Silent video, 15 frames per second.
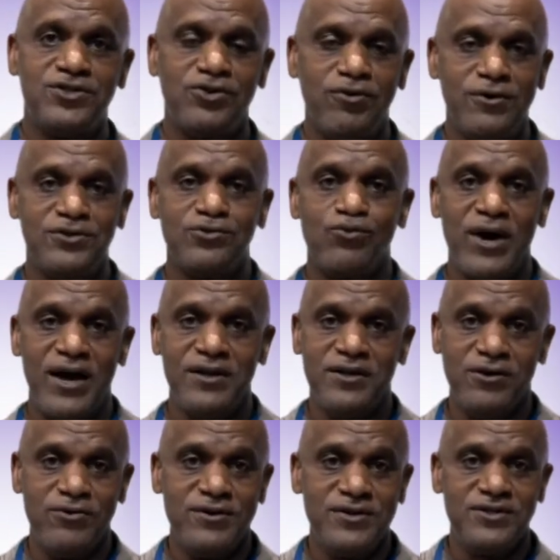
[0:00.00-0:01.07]
Church right
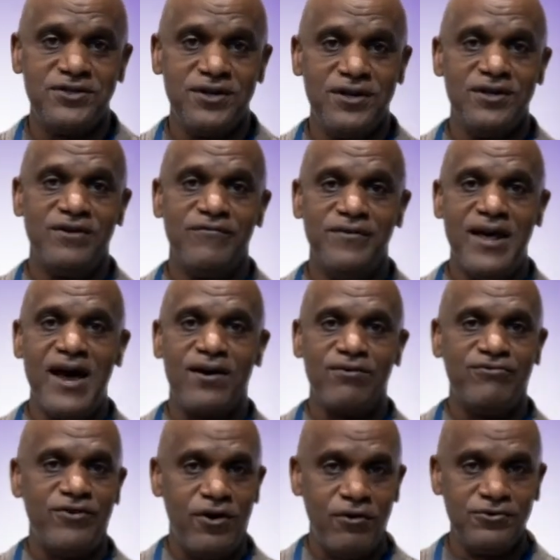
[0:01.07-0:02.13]
here in the city of Niagara
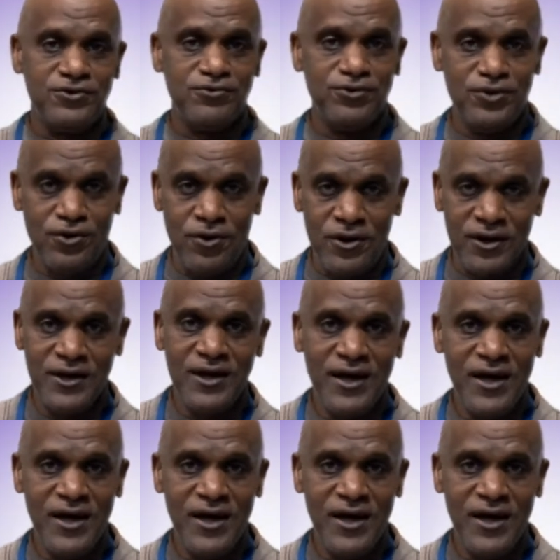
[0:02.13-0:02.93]
Falls, New York.